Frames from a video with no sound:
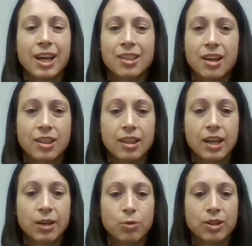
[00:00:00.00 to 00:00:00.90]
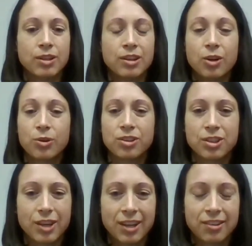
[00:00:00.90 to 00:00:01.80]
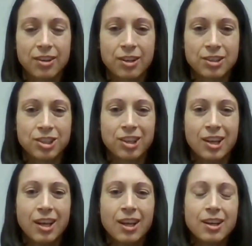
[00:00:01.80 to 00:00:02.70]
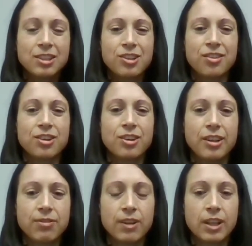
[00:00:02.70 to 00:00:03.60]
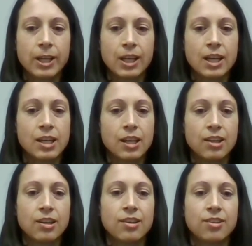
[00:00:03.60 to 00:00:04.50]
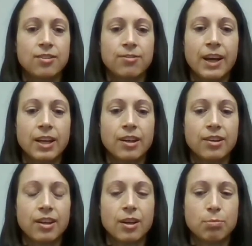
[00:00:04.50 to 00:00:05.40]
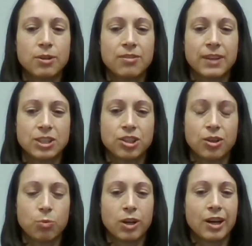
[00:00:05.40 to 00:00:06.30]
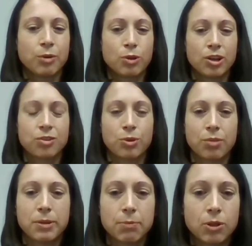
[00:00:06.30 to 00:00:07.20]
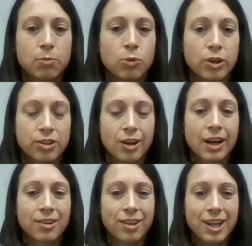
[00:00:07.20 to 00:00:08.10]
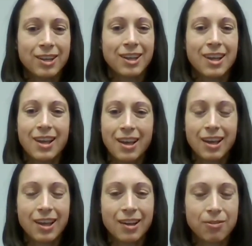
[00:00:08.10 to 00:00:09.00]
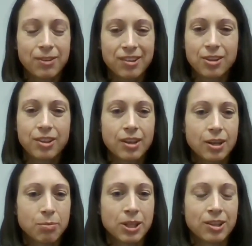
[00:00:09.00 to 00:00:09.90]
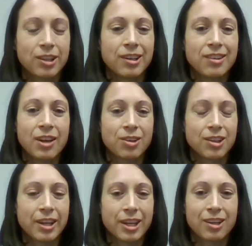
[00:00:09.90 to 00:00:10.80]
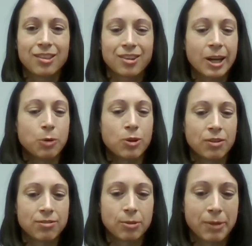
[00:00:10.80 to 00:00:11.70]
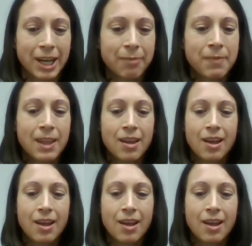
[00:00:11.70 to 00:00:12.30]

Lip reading: I thought that I would go into research. And I just really felt like I needed to find a profession where I worked with people more directly. And physical therapy really sounded like the right one for me.